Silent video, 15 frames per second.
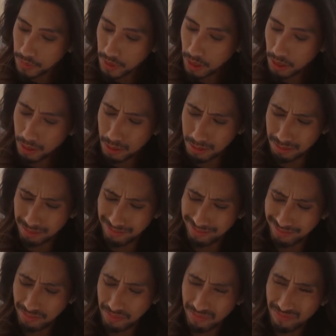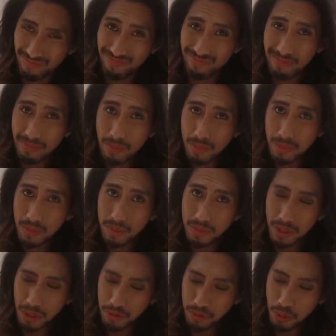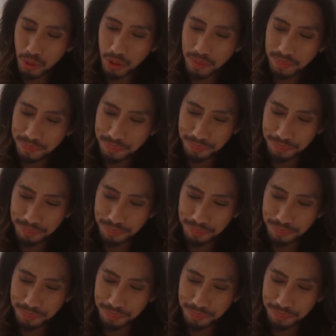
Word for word: So, the Fool,